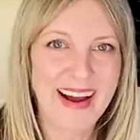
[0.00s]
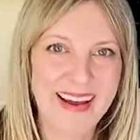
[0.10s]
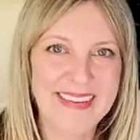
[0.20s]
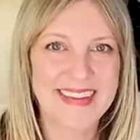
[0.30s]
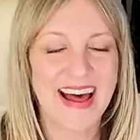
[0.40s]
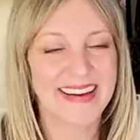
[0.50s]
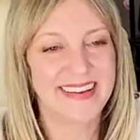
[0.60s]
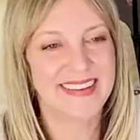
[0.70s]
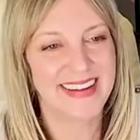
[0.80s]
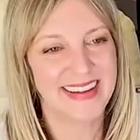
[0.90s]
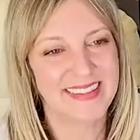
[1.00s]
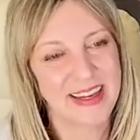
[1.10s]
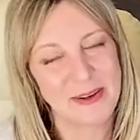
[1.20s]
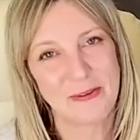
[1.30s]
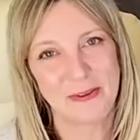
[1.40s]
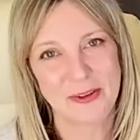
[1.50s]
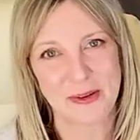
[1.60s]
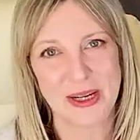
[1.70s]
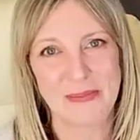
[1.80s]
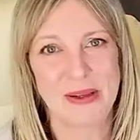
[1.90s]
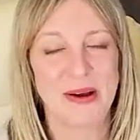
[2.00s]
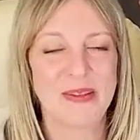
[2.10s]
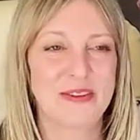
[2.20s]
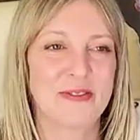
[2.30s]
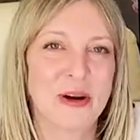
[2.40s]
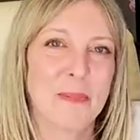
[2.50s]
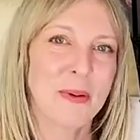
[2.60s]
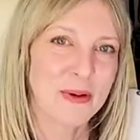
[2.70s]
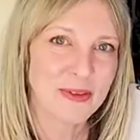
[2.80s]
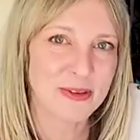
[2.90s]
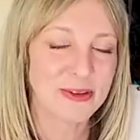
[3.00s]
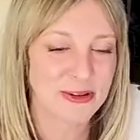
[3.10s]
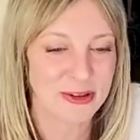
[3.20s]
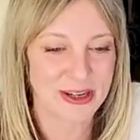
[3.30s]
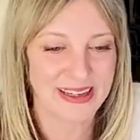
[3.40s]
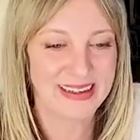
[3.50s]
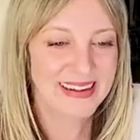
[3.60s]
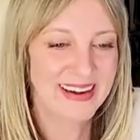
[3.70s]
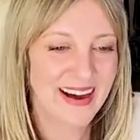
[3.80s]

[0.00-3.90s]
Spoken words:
guys, that is it. Thank you for joining me on this very personal journey.